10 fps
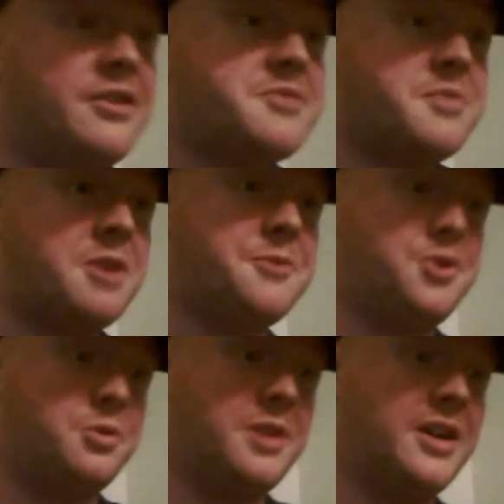After he
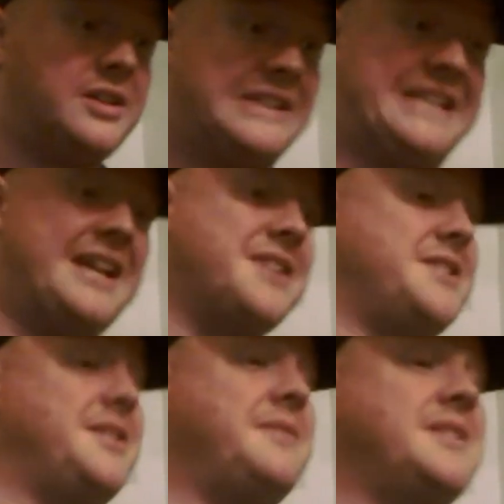first becomes Joker,
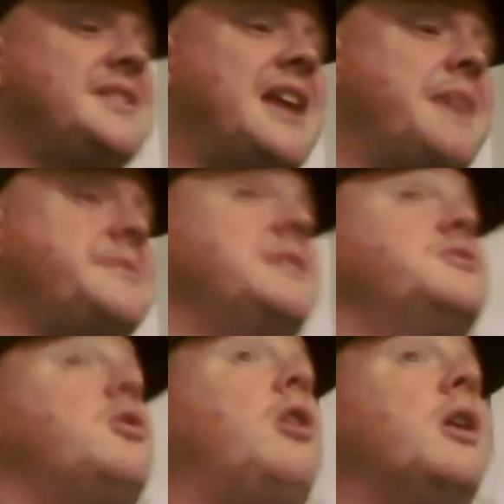he dances down the
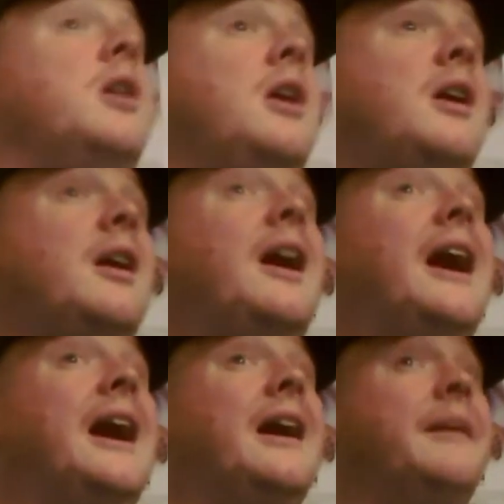steps and it's got
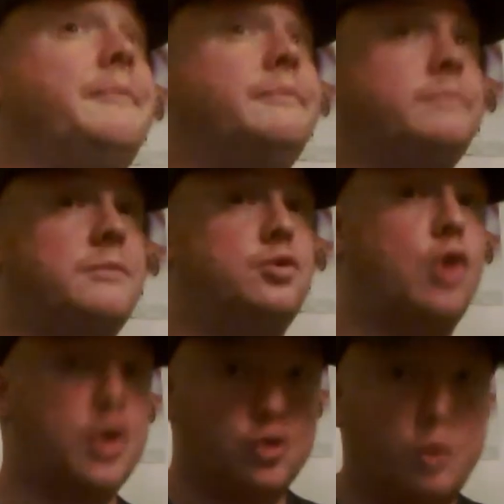
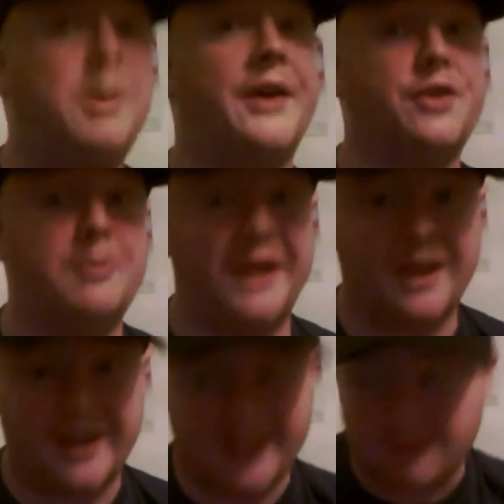Rock and Roll
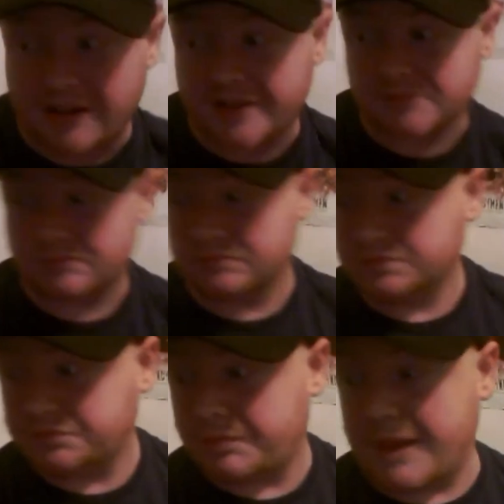Part 2 by Gary Glitter.